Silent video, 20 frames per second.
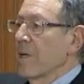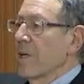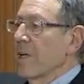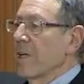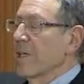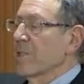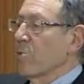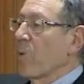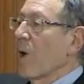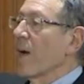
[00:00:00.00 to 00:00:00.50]

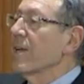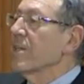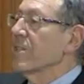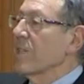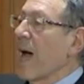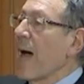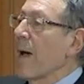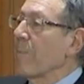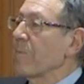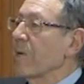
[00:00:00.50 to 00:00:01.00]
Is what is
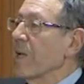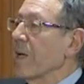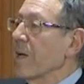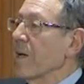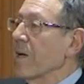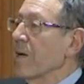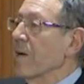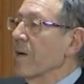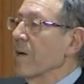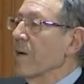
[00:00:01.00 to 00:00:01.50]

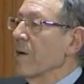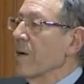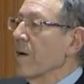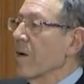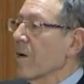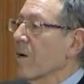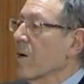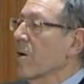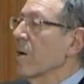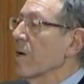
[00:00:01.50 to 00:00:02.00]
happening
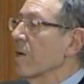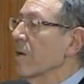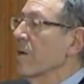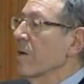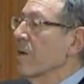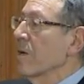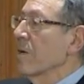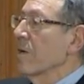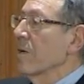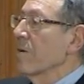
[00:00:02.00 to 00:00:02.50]
good
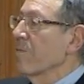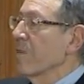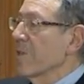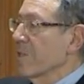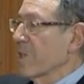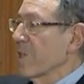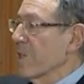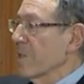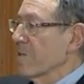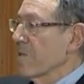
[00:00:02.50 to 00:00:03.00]
for
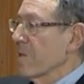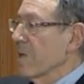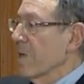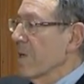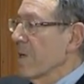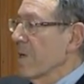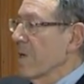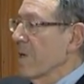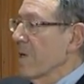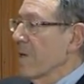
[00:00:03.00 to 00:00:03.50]
children?
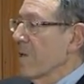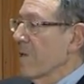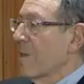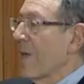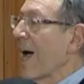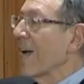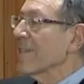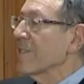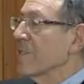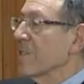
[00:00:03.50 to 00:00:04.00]

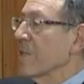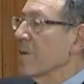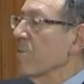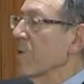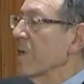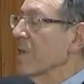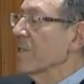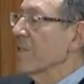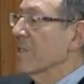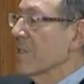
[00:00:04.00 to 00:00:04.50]
That's the
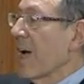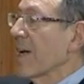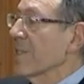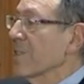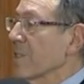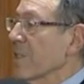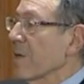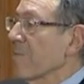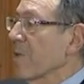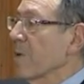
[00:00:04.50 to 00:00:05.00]
real
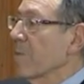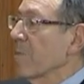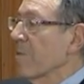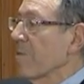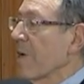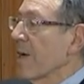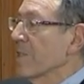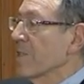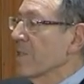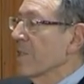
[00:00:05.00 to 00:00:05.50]
test of human
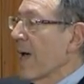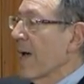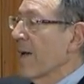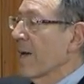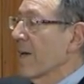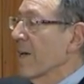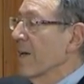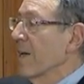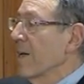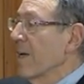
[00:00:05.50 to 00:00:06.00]
rights,
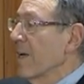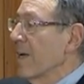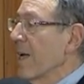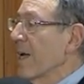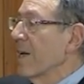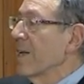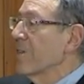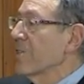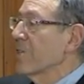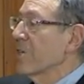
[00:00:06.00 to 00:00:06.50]
Daddy. In
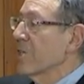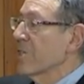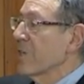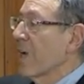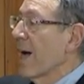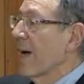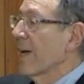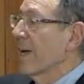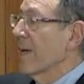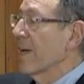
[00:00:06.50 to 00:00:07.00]
any
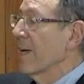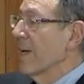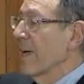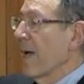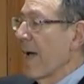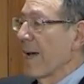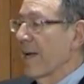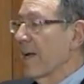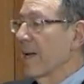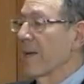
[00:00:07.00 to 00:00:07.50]
society,
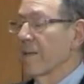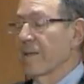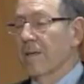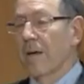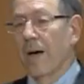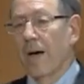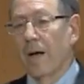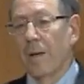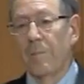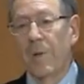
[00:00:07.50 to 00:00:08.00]
at any
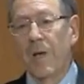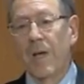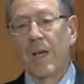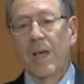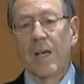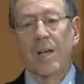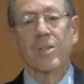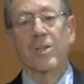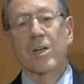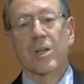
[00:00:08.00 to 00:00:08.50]
time,
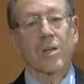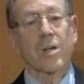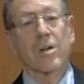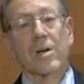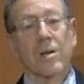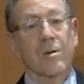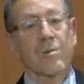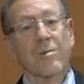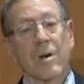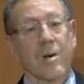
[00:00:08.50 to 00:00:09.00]
is it
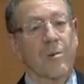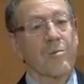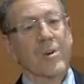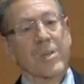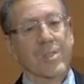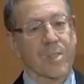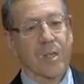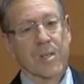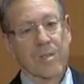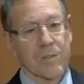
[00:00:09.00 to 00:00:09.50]
good for
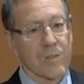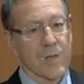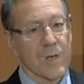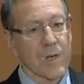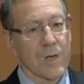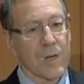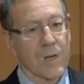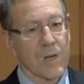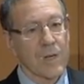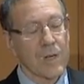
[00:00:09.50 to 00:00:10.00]
children?"
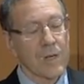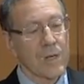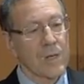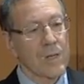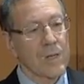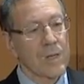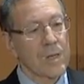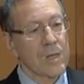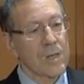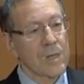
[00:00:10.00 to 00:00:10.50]

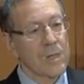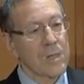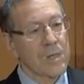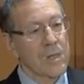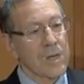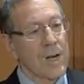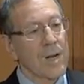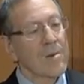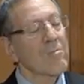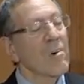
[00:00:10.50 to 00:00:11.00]

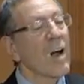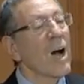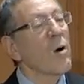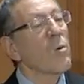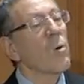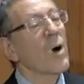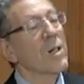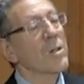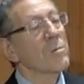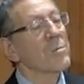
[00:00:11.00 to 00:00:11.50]
And Raoul
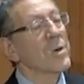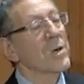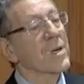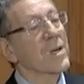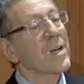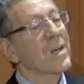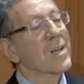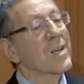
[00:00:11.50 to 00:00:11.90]
Wallenberg